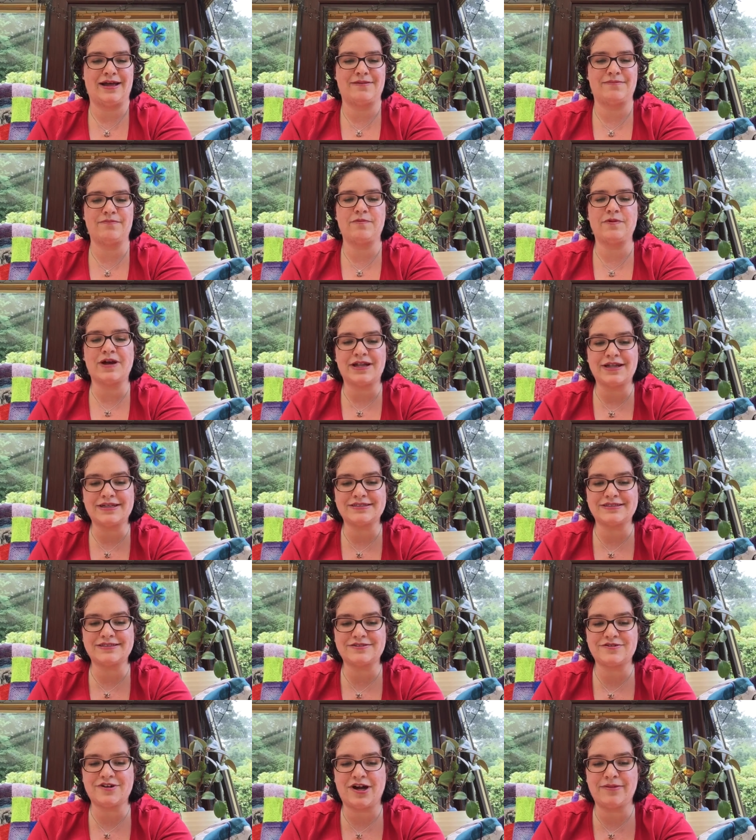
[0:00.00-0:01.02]
We got lots of
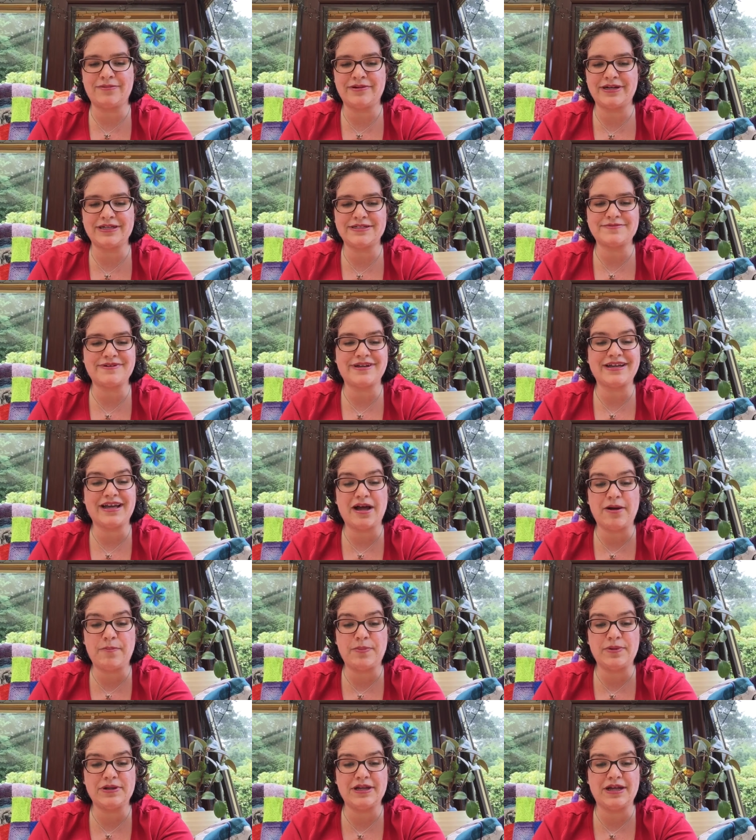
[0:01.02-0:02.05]
strawberries. We had a
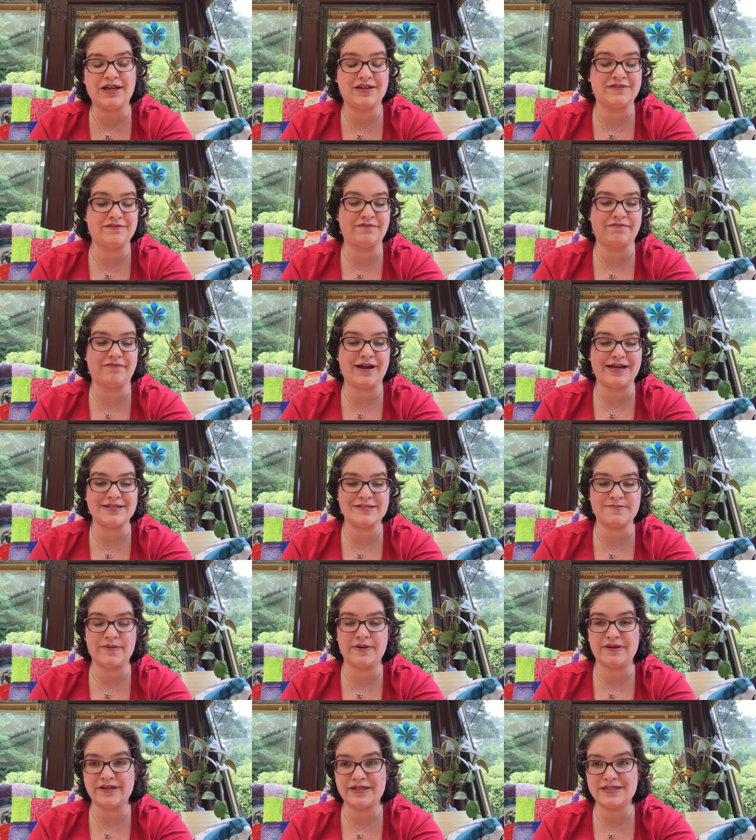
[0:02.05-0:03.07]
couple of
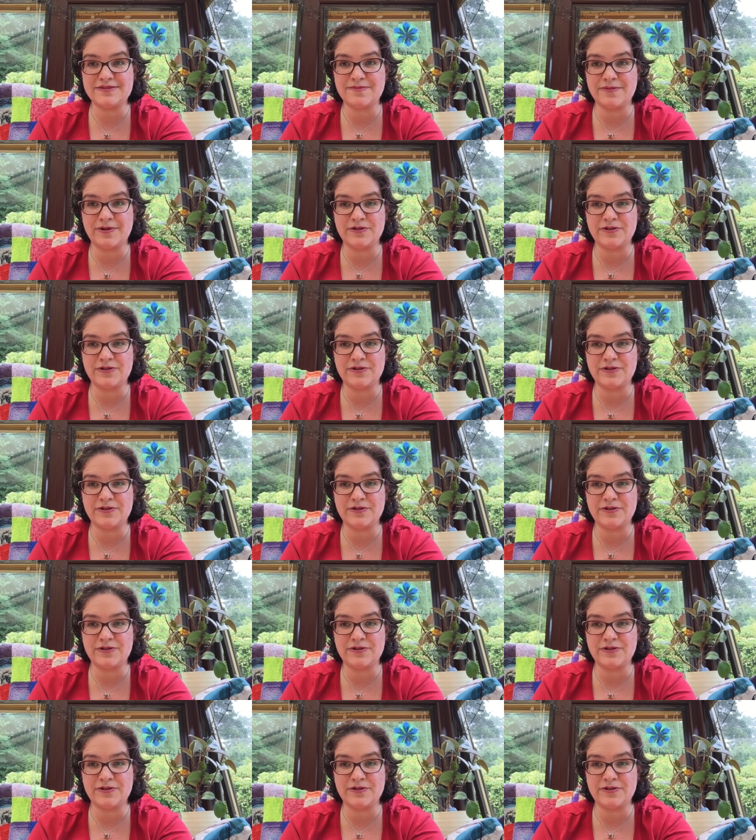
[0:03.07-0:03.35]
raspberries, 1 or